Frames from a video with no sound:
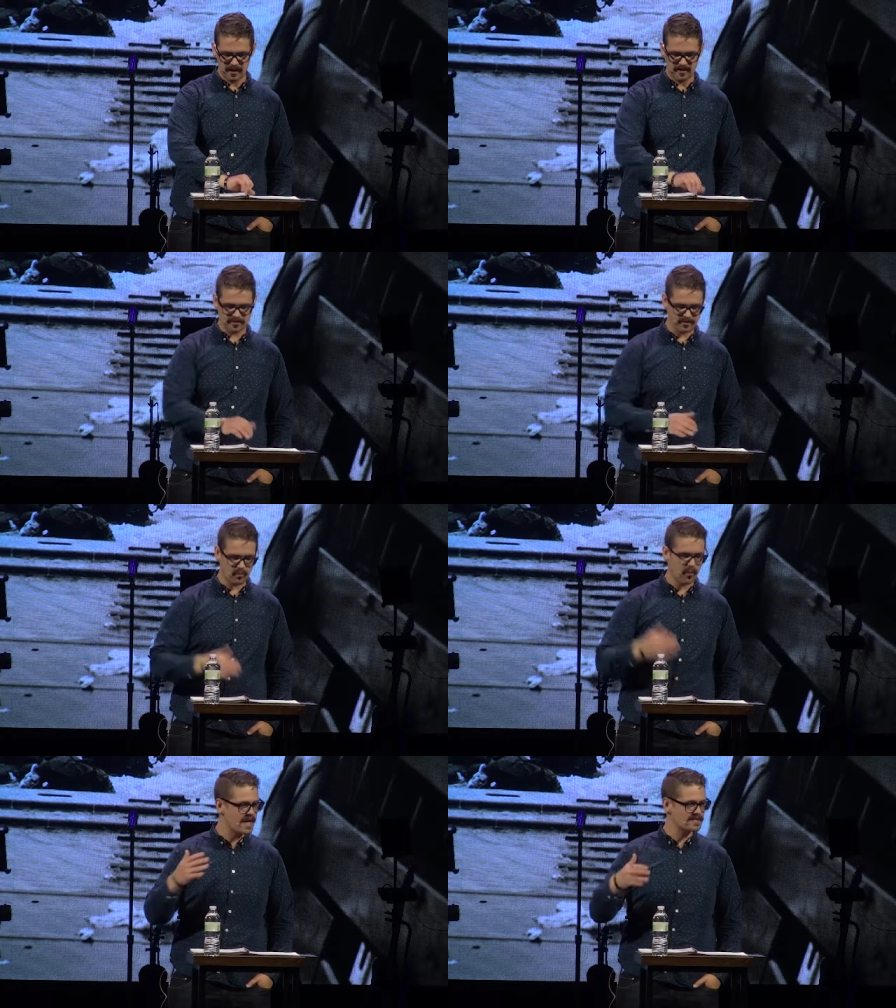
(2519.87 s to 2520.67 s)
And there's a
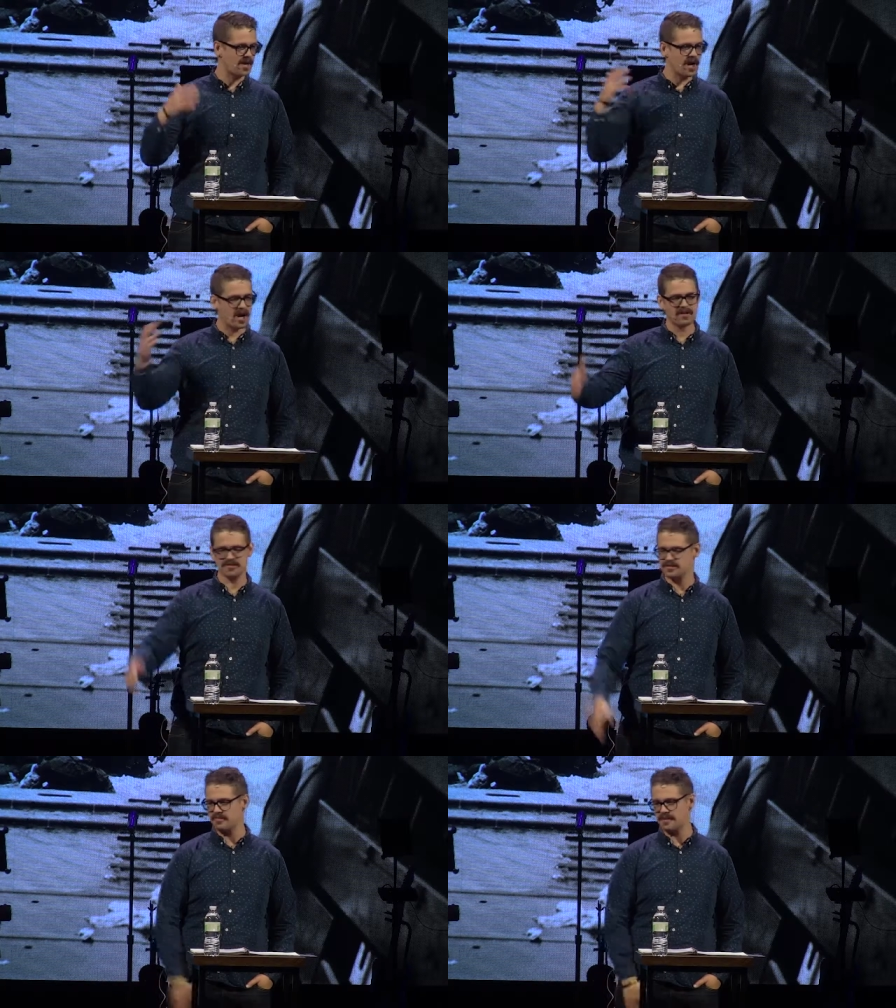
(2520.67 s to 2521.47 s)
way to honor
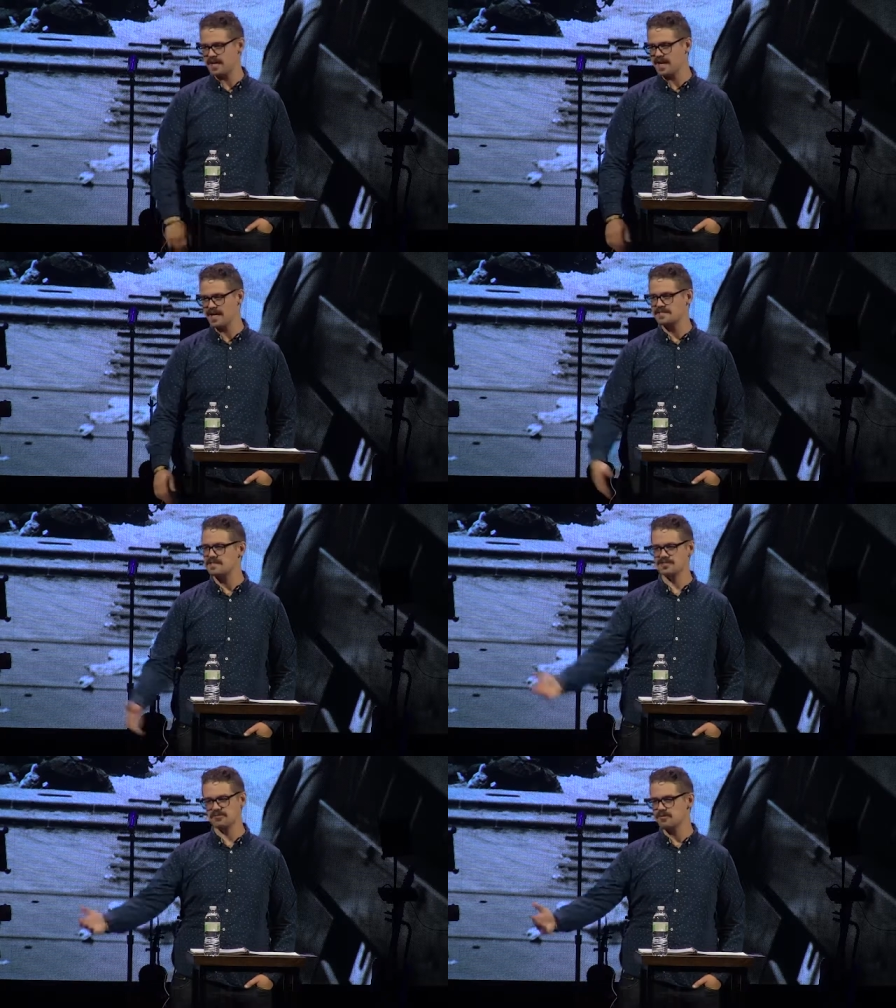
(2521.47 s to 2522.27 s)
somebody and
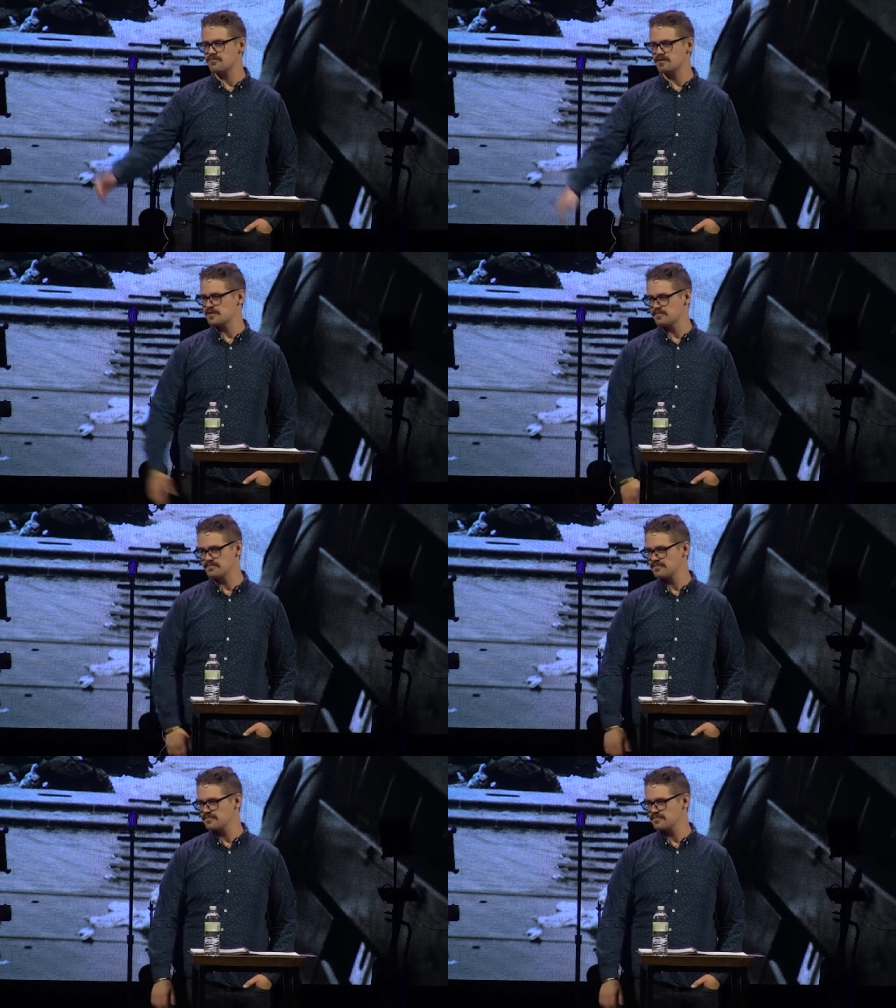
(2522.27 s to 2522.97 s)
disagree with them.